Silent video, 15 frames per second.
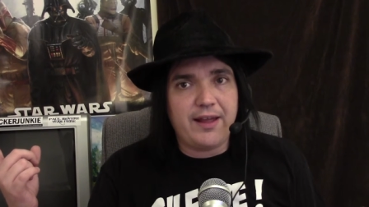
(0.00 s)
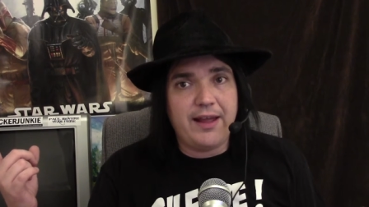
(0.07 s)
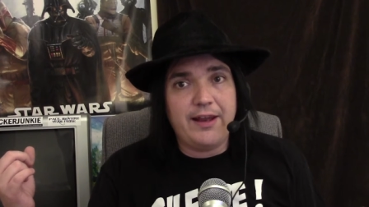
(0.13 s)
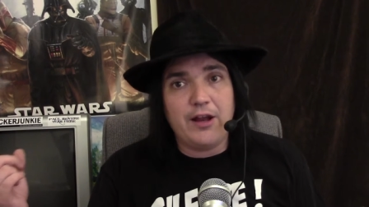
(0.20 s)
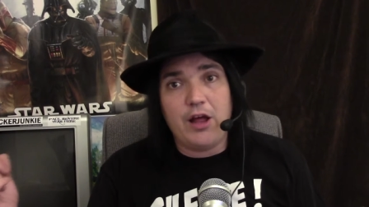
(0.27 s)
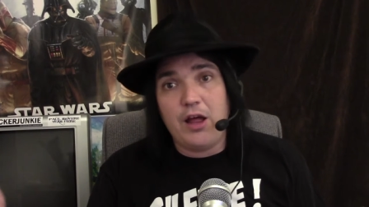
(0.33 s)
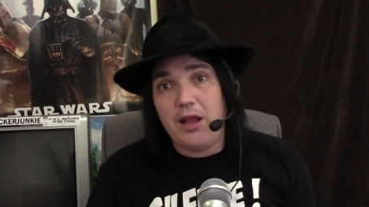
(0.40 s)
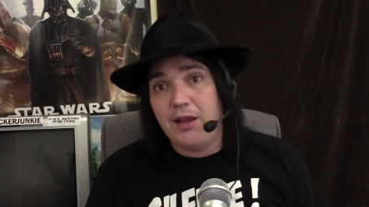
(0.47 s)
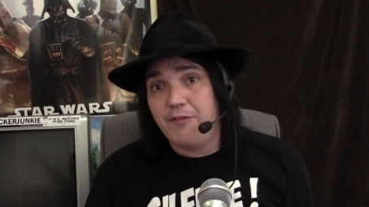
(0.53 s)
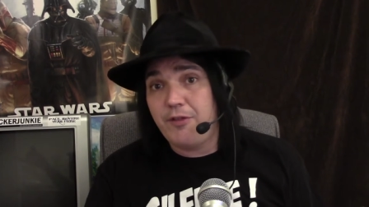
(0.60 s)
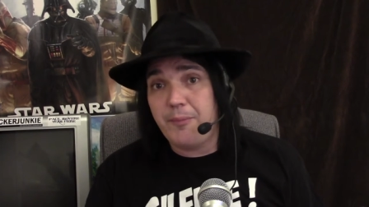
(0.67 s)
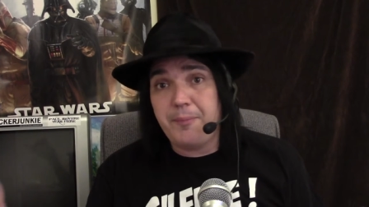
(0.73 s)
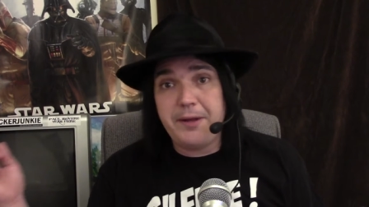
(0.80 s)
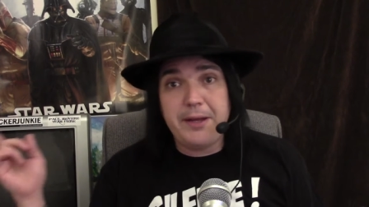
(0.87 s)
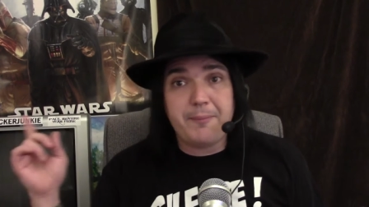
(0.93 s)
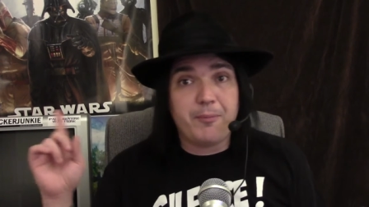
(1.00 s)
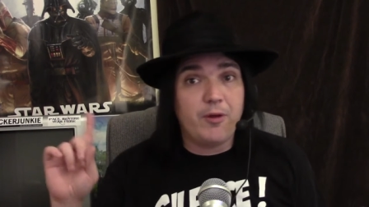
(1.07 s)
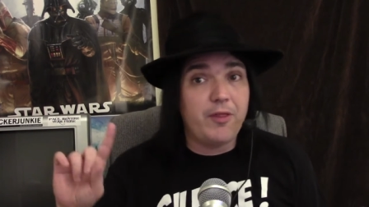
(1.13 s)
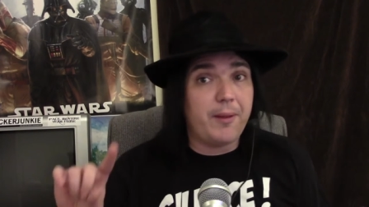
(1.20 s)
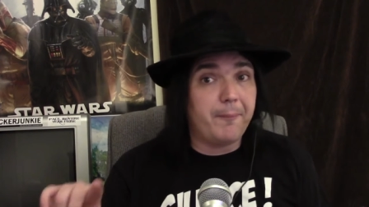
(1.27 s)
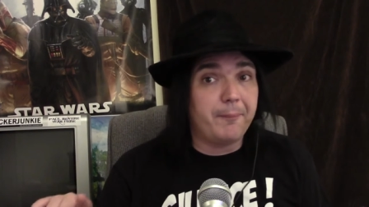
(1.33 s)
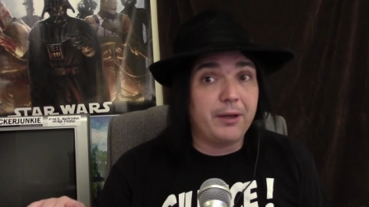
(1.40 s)
and all of the people
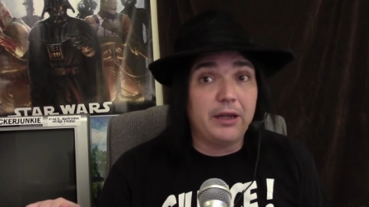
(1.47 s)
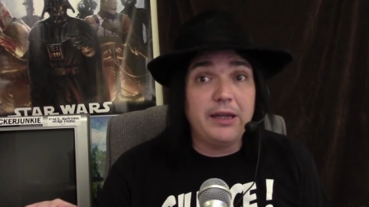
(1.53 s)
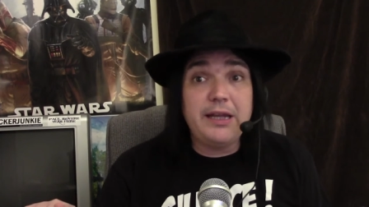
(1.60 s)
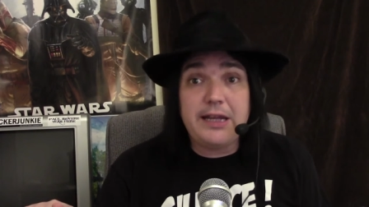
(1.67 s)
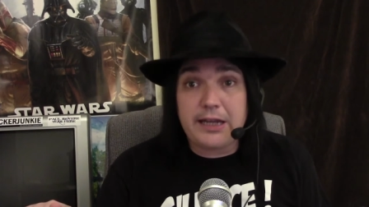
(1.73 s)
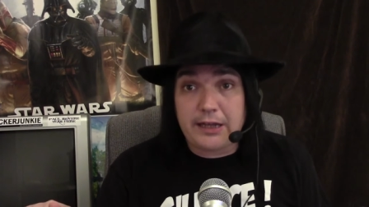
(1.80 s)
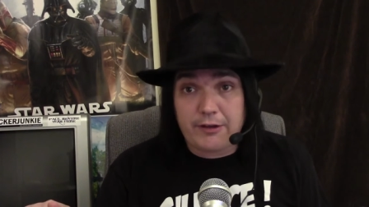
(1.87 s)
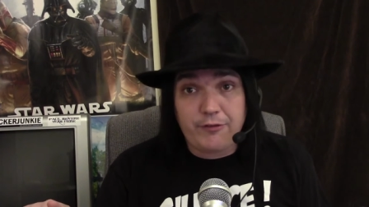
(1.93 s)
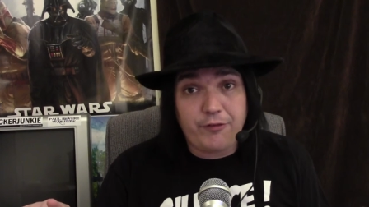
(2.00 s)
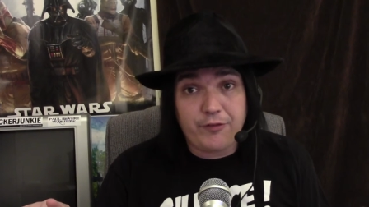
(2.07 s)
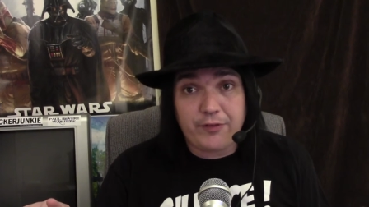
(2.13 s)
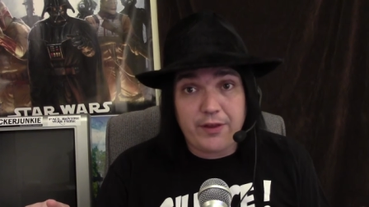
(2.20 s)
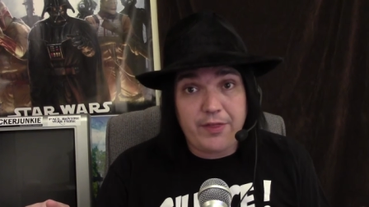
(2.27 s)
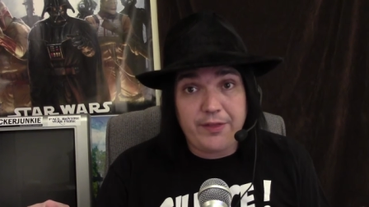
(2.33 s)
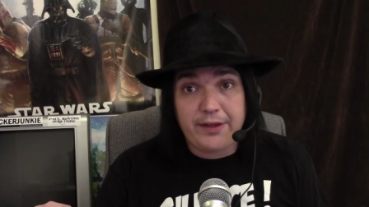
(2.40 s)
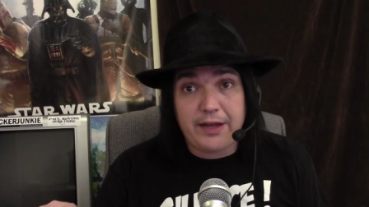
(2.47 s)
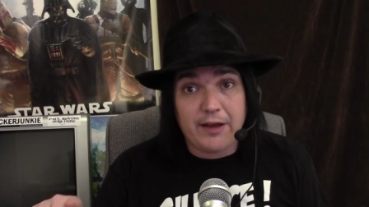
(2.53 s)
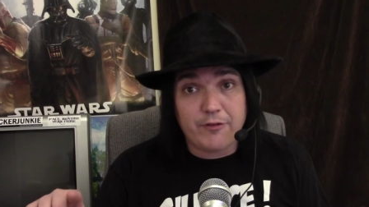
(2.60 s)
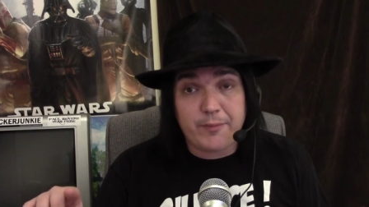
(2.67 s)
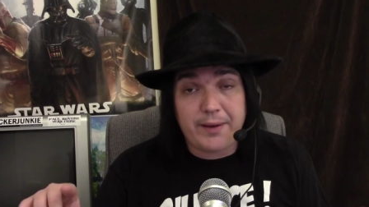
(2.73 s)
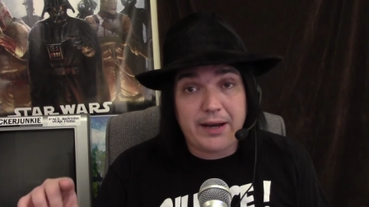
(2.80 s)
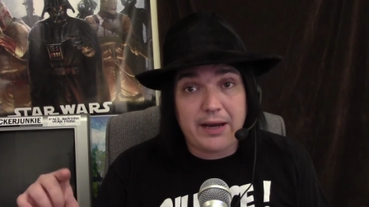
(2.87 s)
that believe the
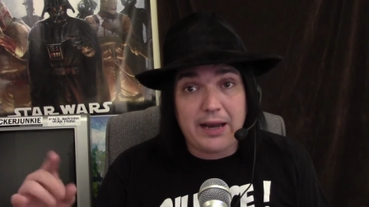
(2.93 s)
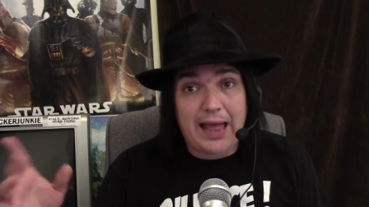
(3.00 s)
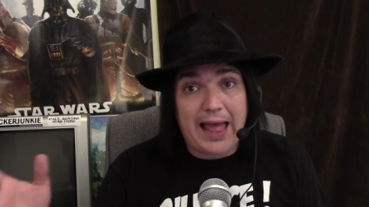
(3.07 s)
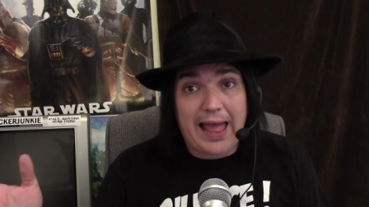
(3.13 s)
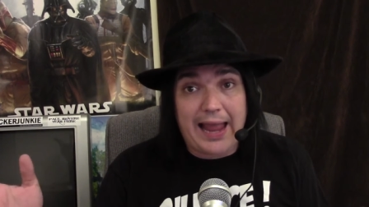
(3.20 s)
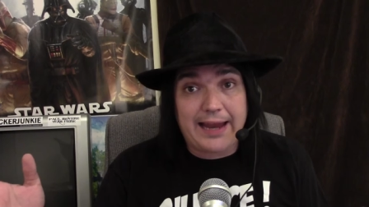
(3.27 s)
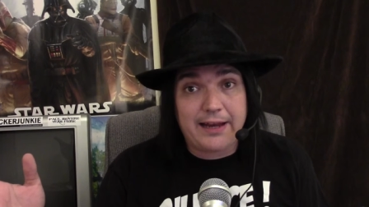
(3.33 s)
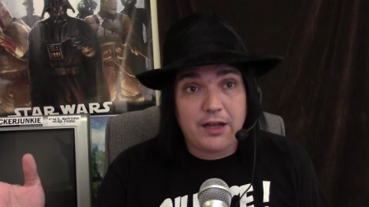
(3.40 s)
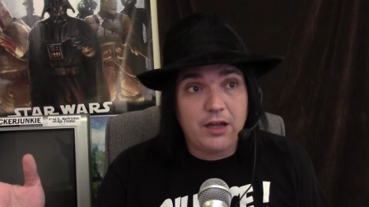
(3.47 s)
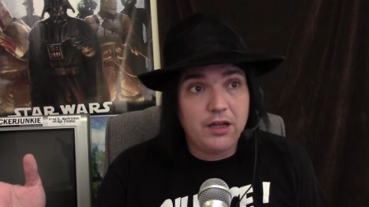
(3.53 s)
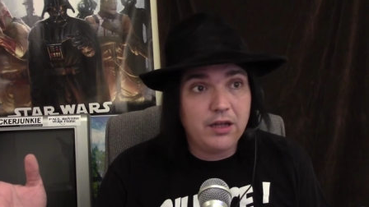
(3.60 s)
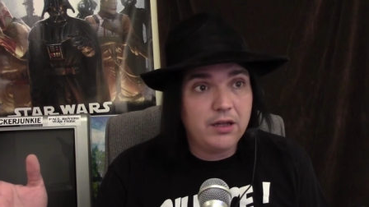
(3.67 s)
government line